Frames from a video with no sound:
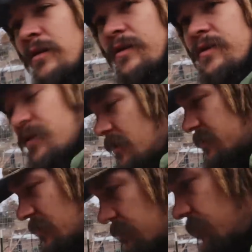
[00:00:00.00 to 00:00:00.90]
Let the
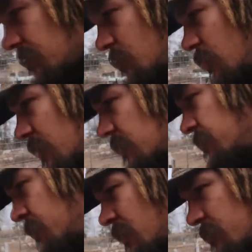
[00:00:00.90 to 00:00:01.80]
ducks out for the
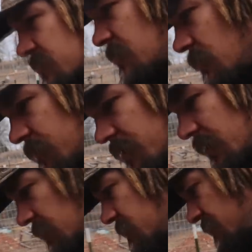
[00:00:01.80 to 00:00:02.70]
morning, our Muscovy
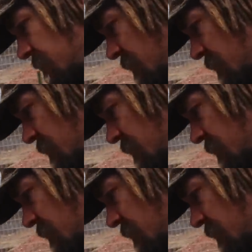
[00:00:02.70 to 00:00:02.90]
ducks,